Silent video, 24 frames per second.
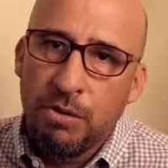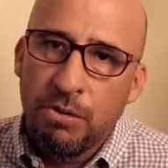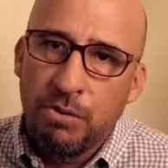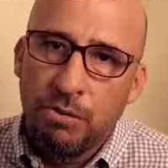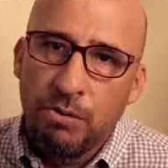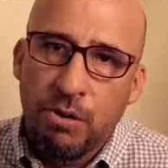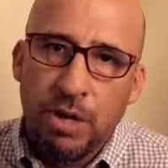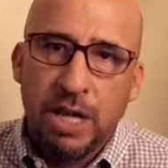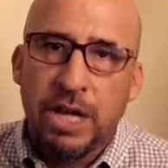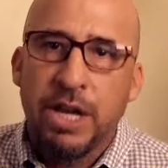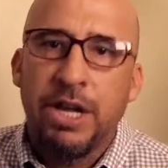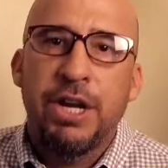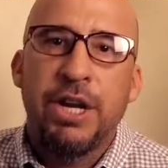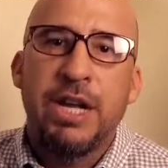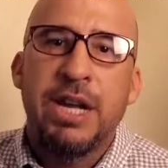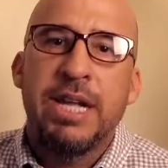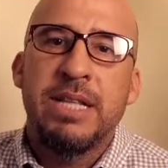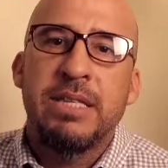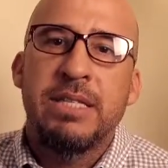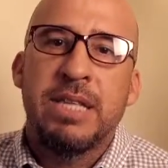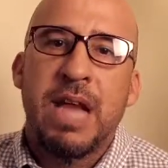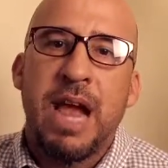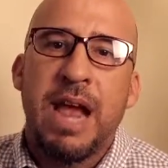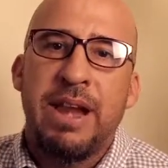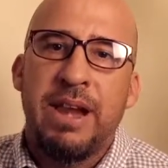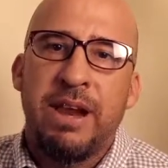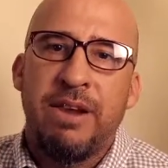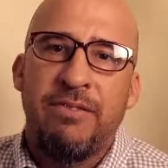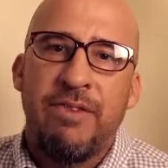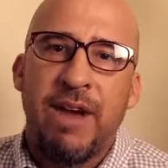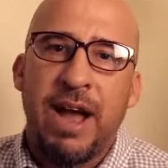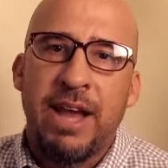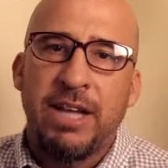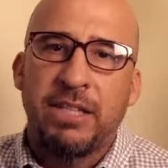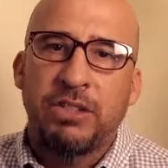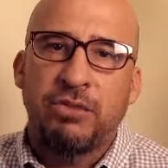really good insight and
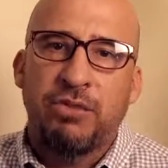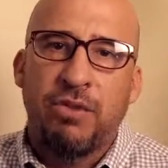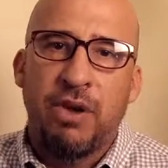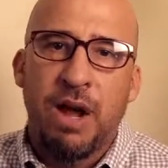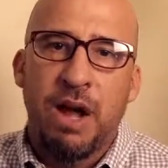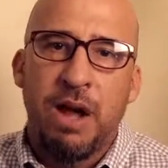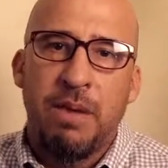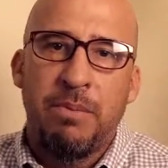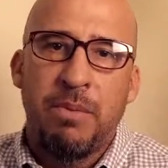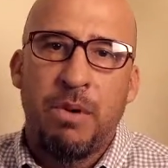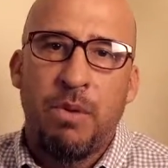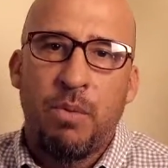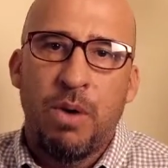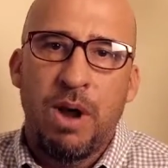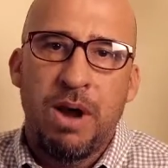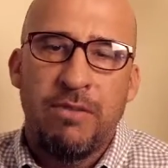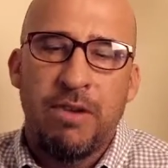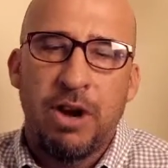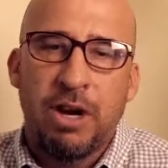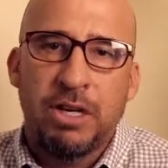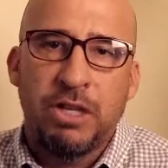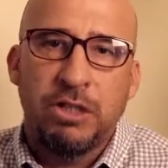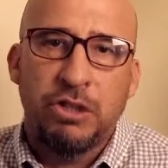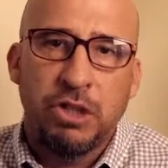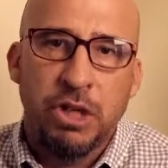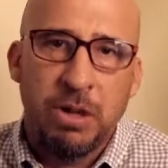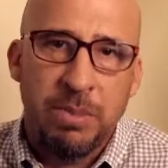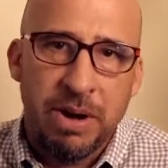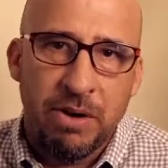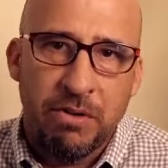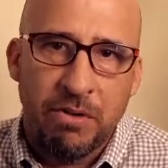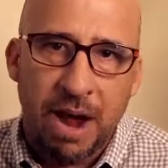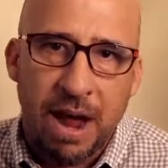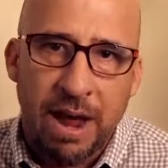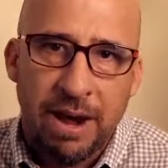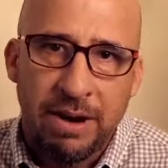advice from one of our
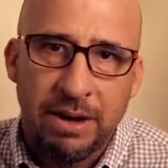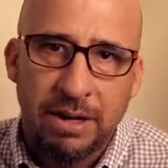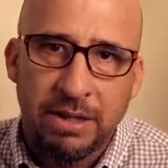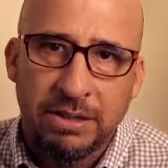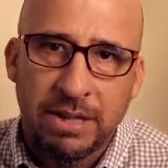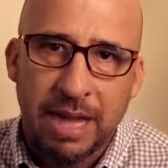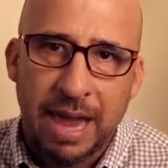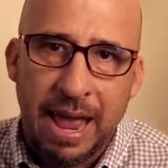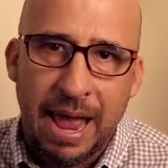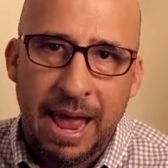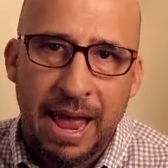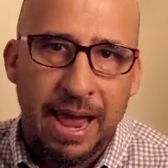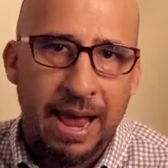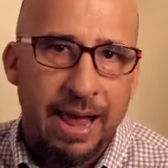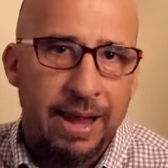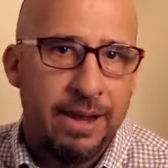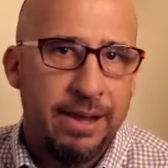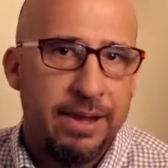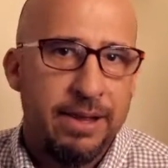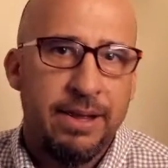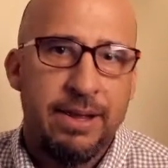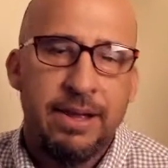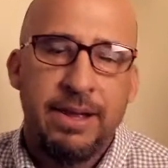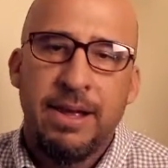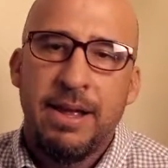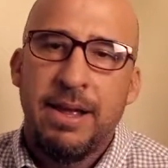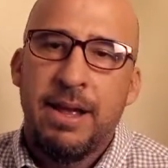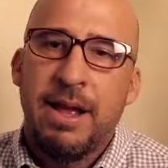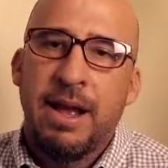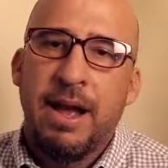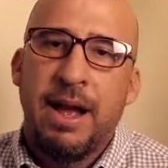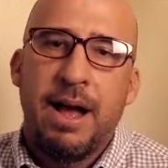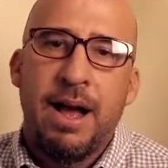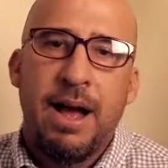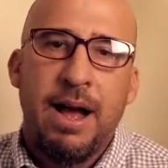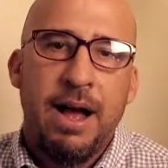contributing writers and
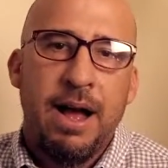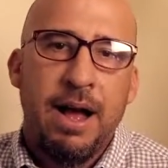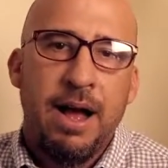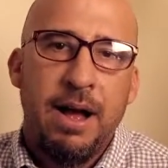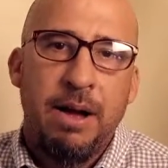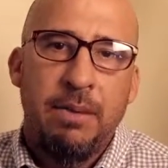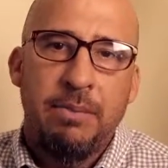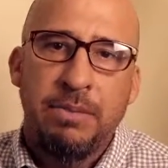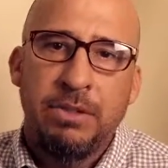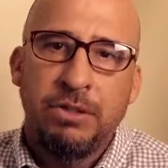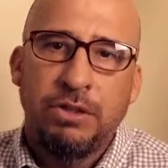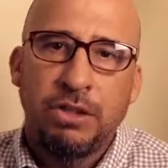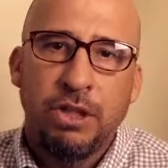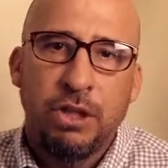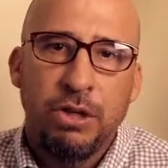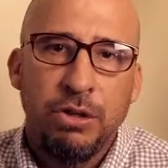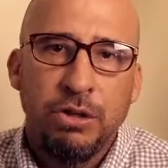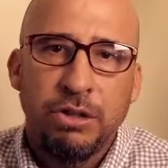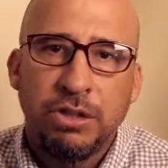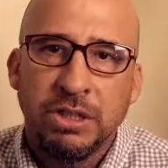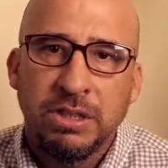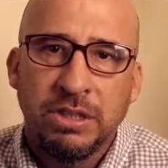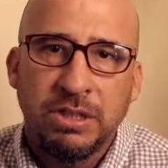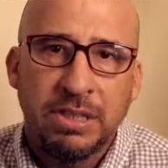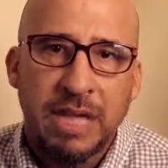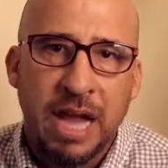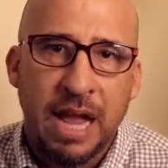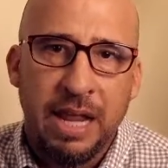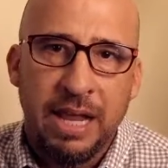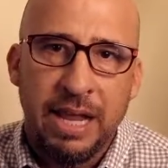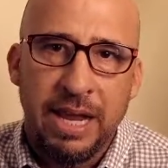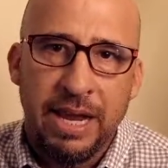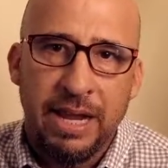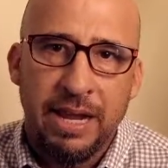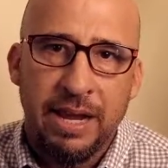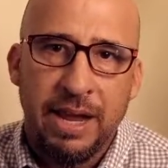solution
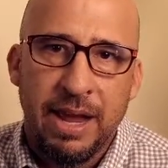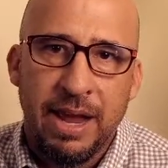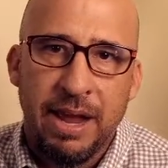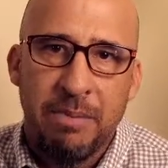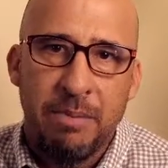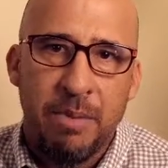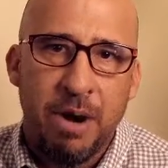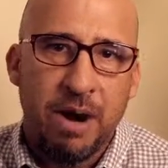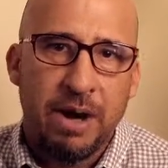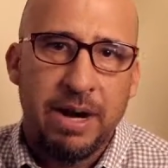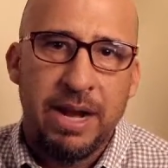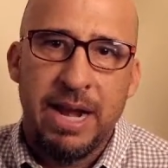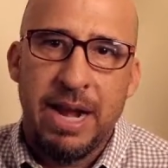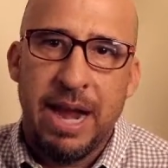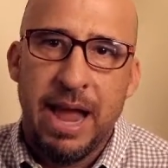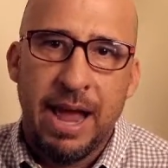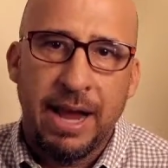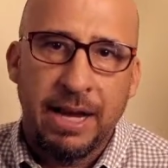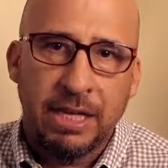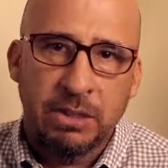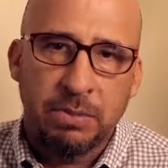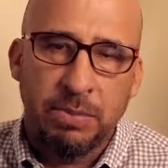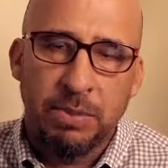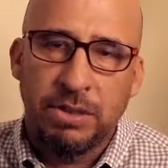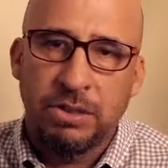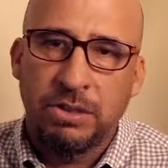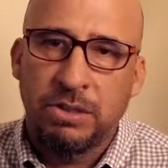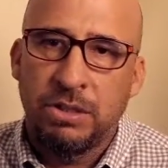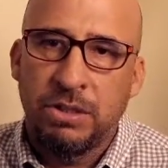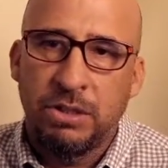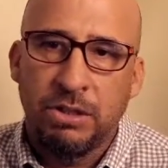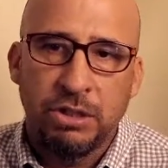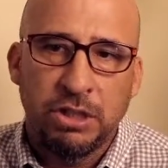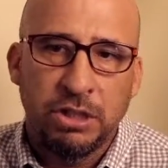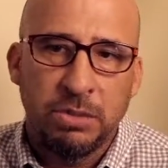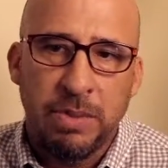selling and marketing expert,
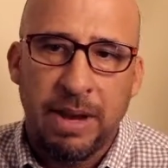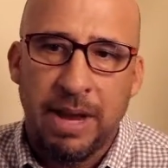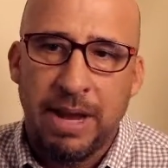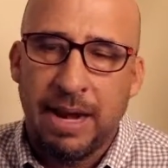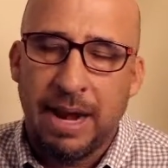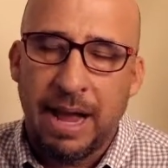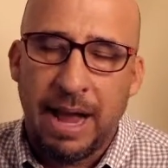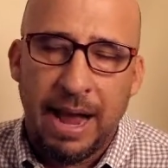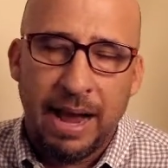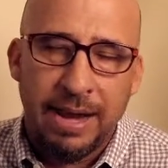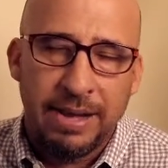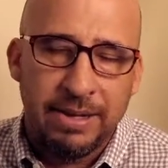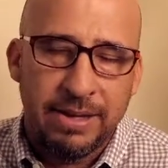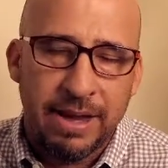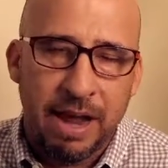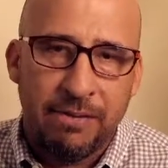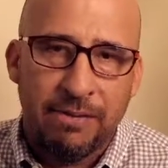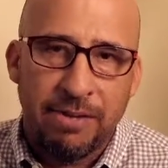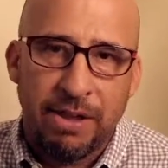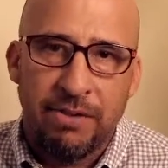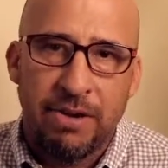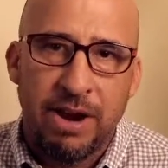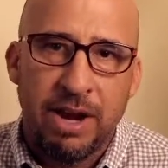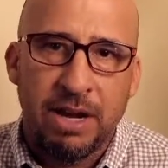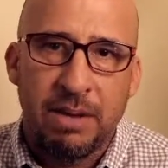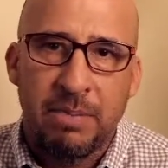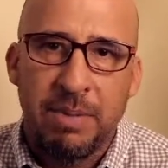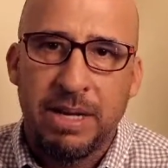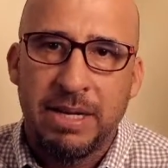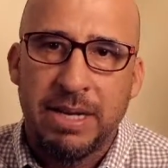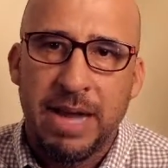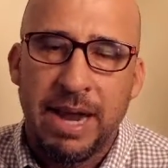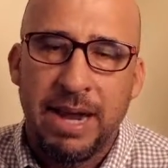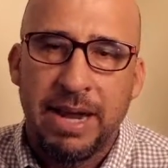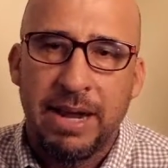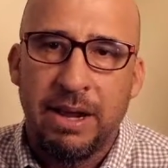Stu Schmidt. I definitely recommend
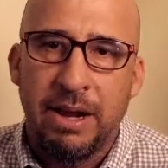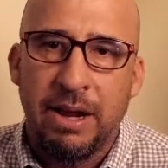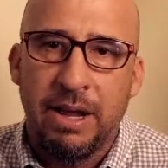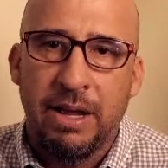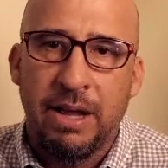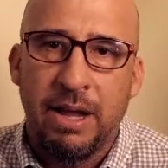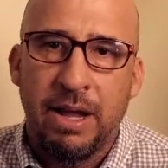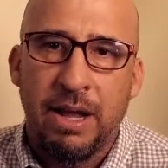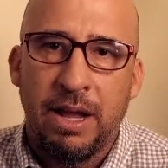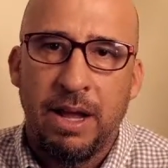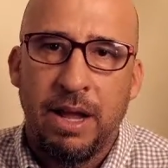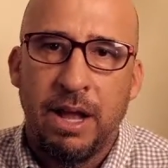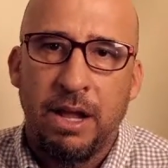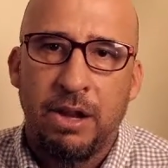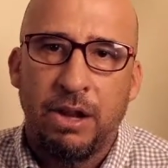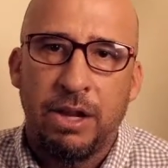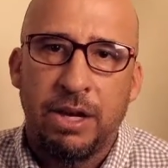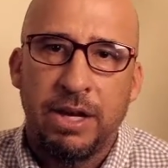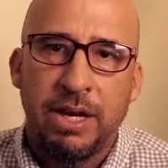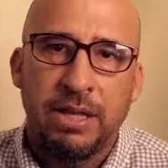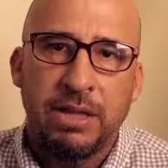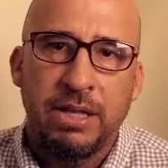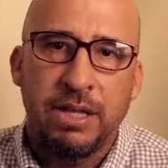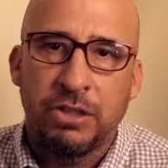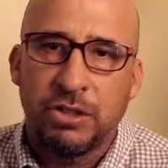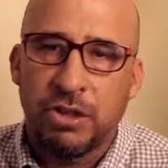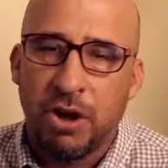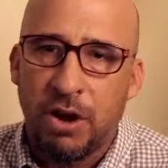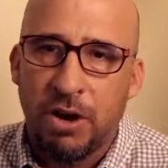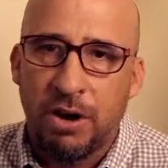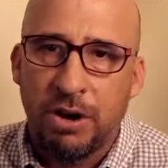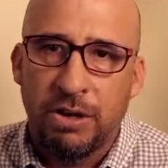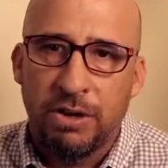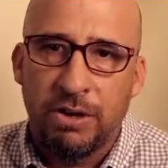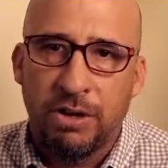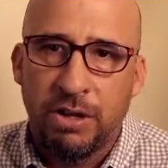taking a look at this
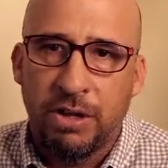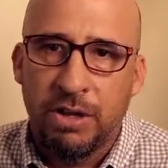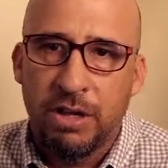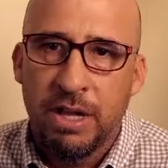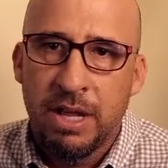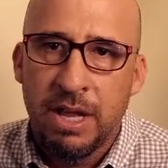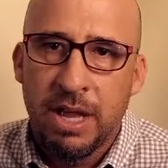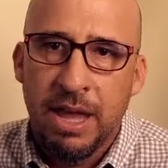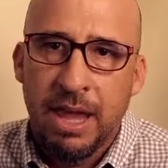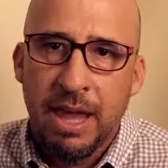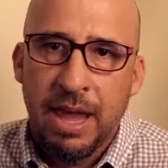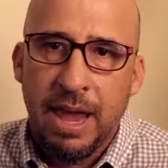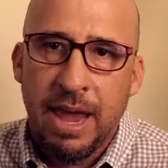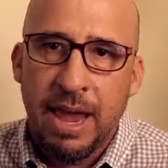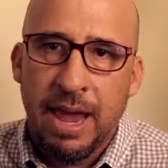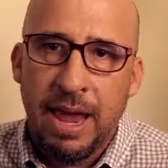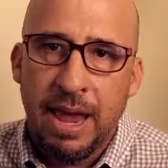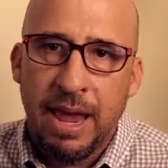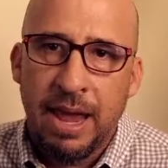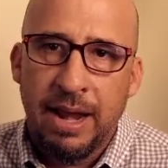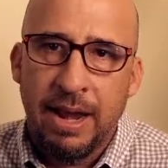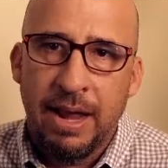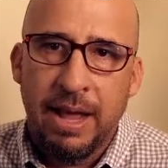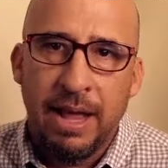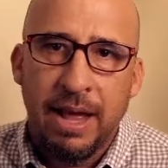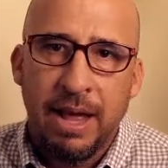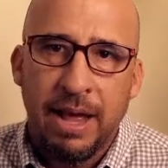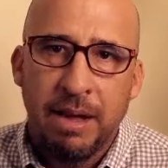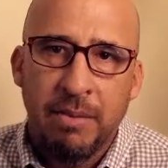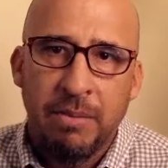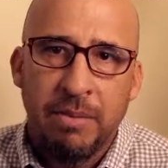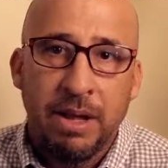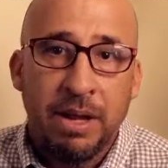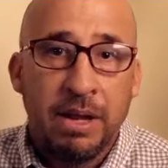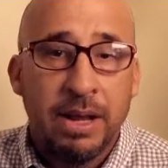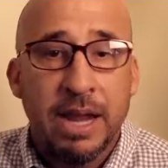article, and
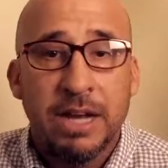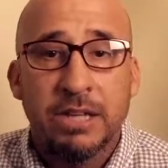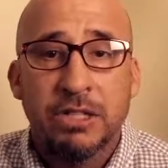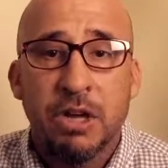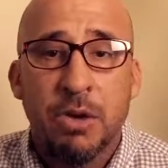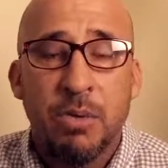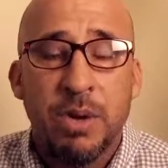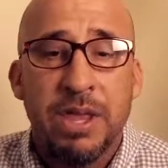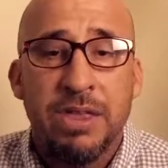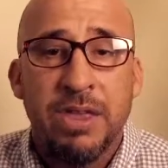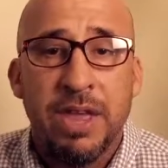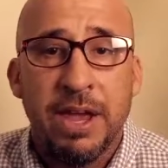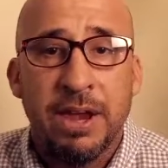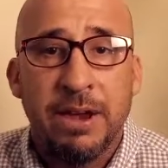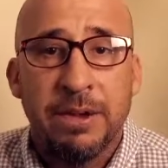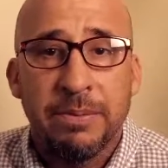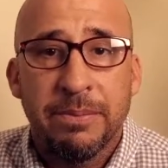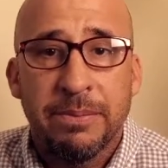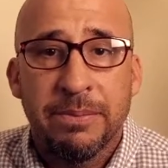let us know what you think.